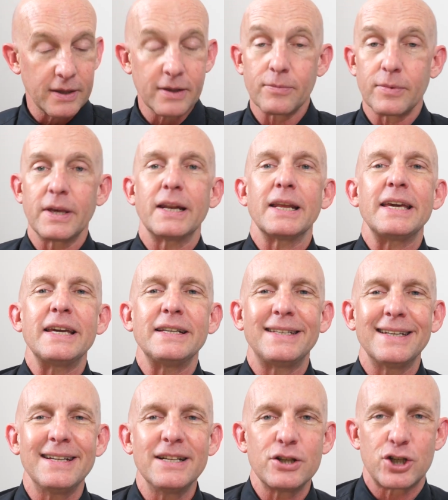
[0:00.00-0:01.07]
that he
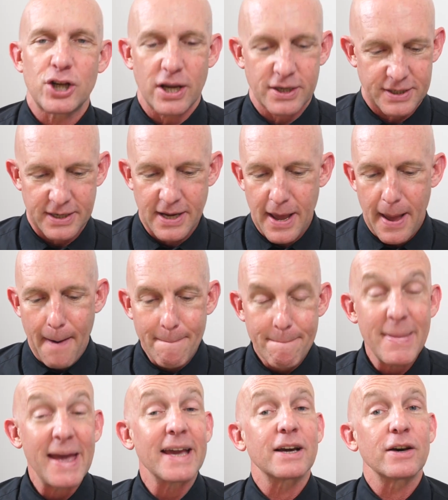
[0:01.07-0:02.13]
didn't just
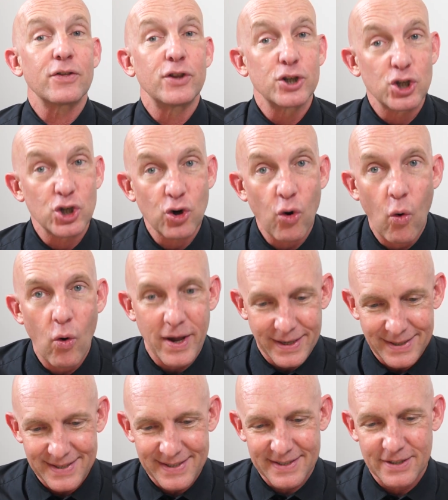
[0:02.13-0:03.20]
make the
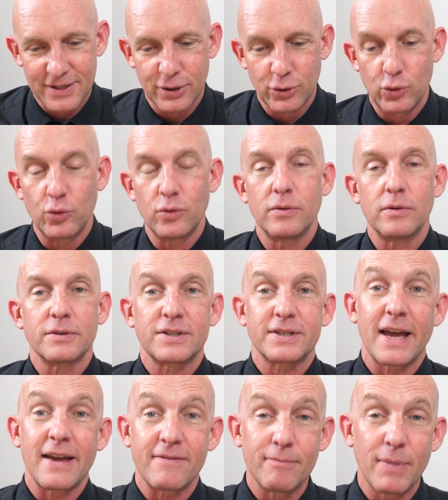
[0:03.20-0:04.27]
choice to
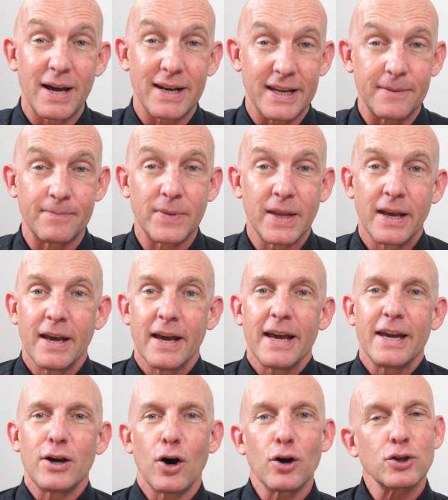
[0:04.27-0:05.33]
save money.
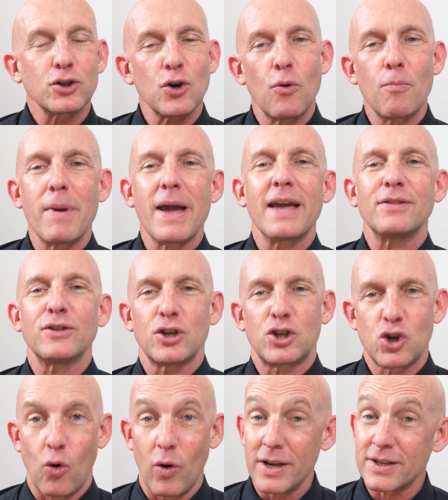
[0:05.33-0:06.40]
He also made the
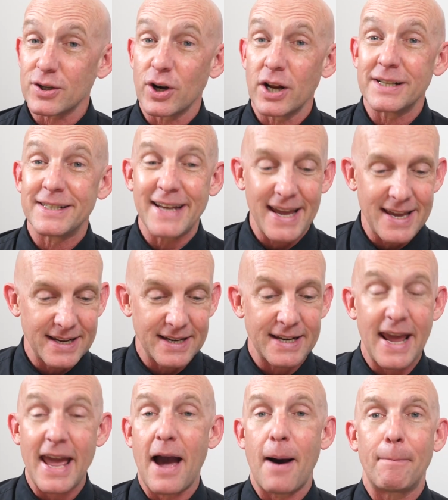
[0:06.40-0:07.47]
choice on a day in,
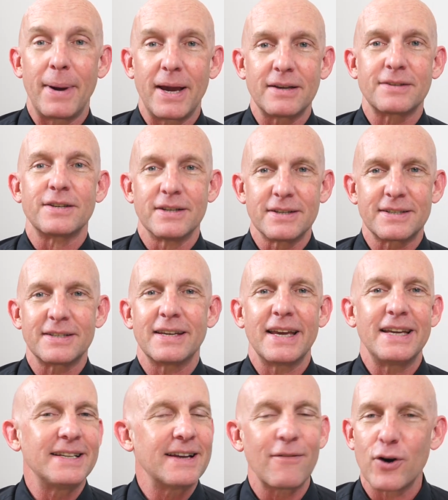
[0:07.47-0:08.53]
day out basis.
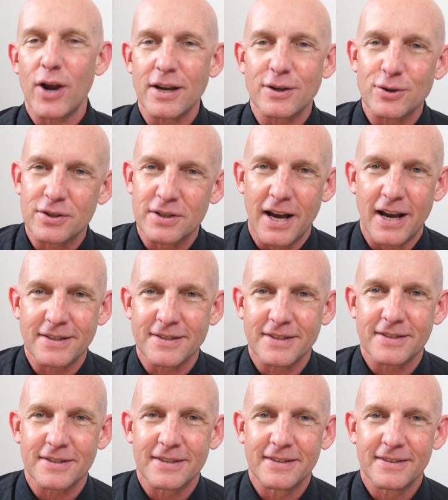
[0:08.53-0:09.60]
He never
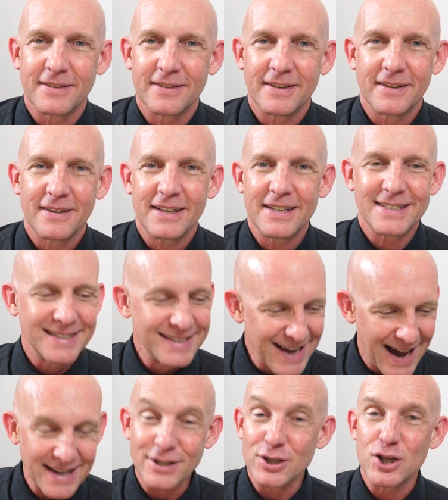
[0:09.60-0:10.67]
exercises. He's
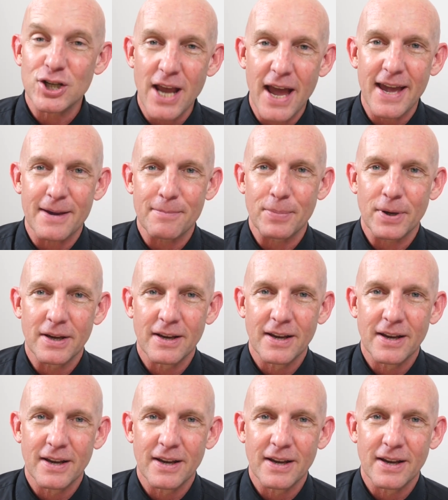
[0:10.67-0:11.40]
not in shape.